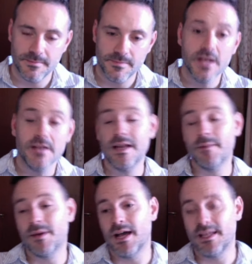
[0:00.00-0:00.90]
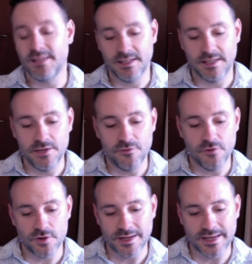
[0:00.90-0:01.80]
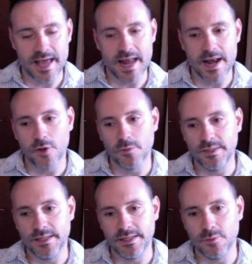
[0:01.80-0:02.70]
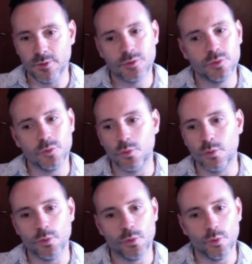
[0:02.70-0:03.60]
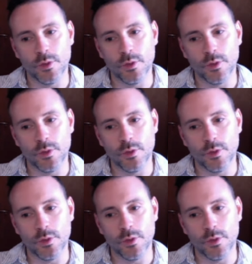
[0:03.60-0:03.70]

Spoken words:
Yeah, but I think Kiefer cannot be able to